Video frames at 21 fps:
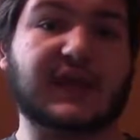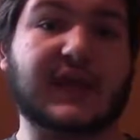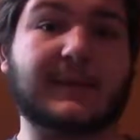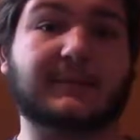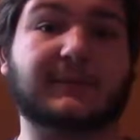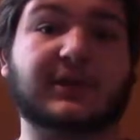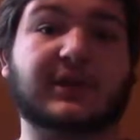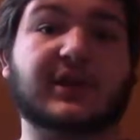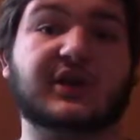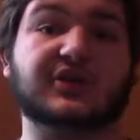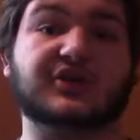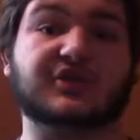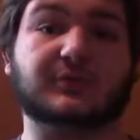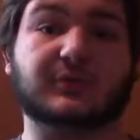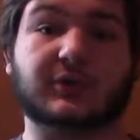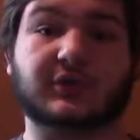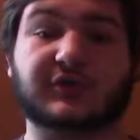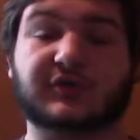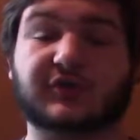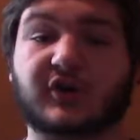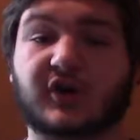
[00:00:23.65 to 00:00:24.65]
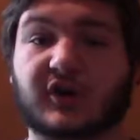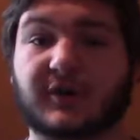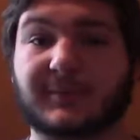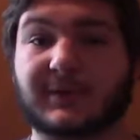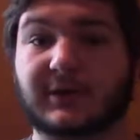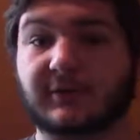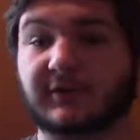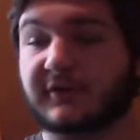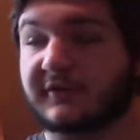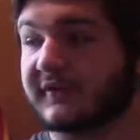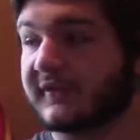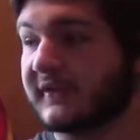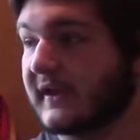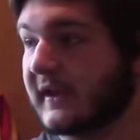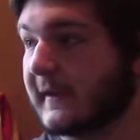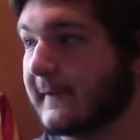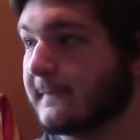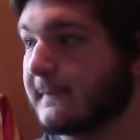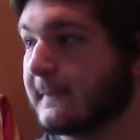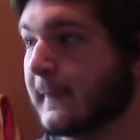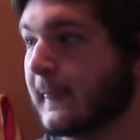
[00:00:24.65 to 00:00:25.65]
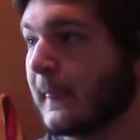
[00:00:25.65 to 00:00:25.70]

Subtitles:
application we're going to talk about here today.